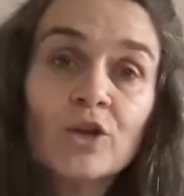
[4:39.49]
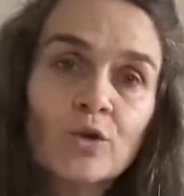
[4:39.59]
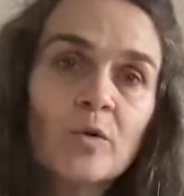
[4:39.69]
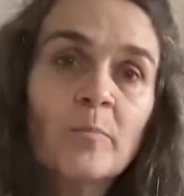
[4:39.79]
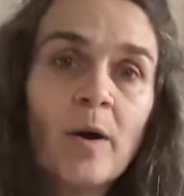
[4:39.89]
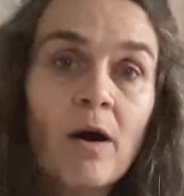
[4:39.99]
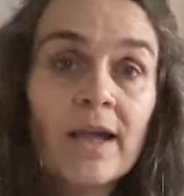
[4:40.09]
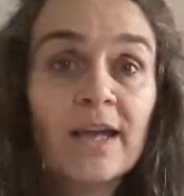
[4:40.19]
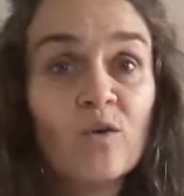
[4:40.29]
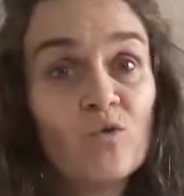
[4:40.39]
You can
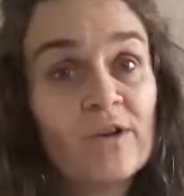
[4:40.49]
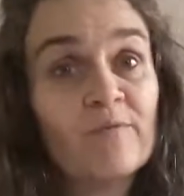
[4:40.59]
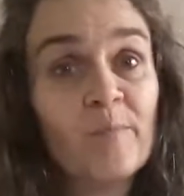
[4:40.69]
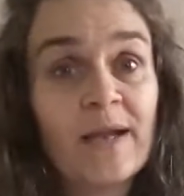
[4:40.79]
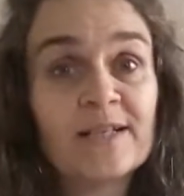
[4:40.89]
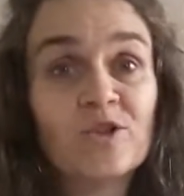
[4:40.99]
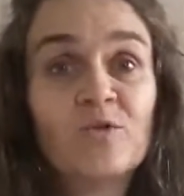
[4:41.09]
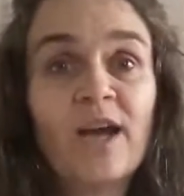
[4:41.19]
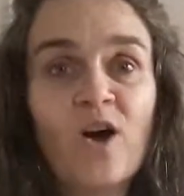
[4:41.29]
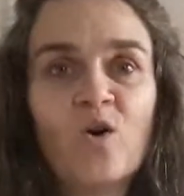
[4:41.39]
buy it, or even better, you
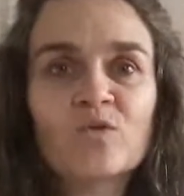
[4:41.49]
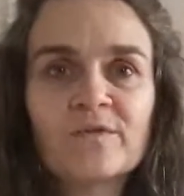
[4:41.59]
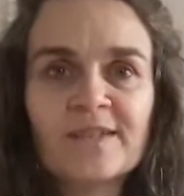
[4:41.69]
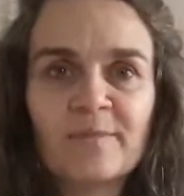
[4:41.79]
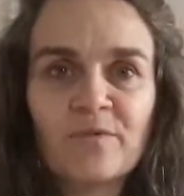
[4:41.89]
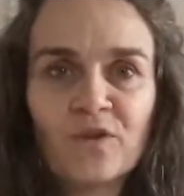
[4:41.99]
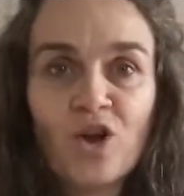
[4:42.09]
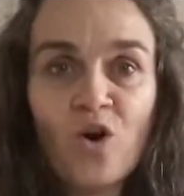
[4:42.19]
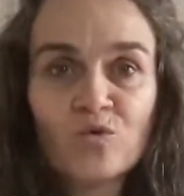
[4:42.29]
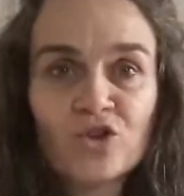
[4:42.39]
get hold of some of the
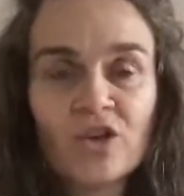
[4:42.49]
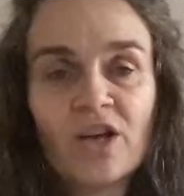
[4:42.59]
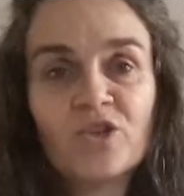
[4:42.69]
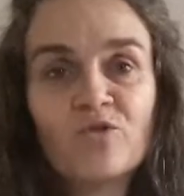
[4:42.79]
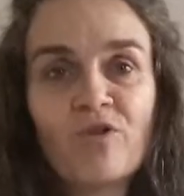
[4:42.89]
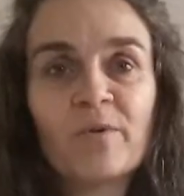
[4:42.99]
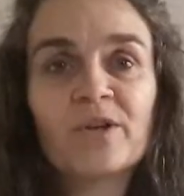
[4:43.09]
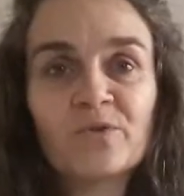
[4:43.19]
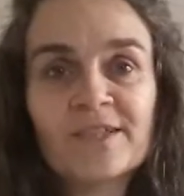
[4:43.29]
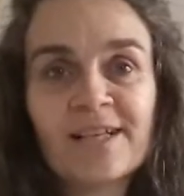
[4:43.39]
culture and you grow it
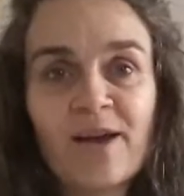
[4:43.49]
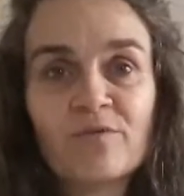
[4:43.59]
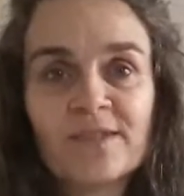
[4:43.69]
yourself.